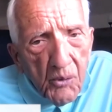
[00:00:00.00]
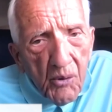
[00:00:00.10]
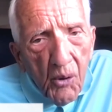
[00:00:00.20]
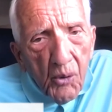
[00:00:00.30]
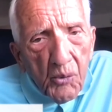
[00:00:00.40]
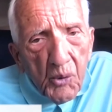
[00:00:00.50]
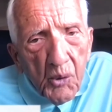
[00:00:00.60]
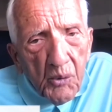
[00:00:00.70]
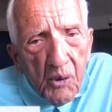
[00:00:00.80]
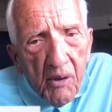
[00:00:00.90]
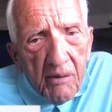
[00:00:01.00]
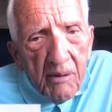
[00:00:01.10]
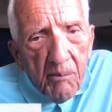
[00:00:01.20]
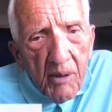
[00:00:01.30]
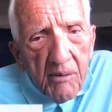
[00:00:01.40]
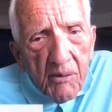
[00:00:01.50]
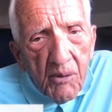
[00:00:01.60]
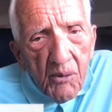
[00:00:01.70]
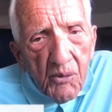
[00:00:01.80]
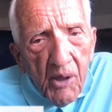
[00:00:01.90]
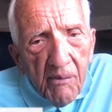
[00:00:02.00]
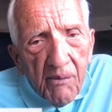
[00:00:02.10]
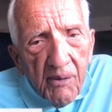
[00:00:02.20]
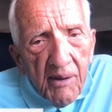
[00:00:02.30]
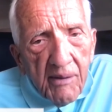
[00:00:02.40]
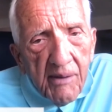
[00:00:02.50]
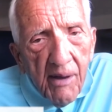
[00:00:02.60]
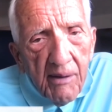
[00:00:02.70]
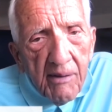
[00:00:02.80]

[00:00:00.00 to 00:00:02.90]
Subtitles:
the whole truth, and nothing but the truth. Never forget that.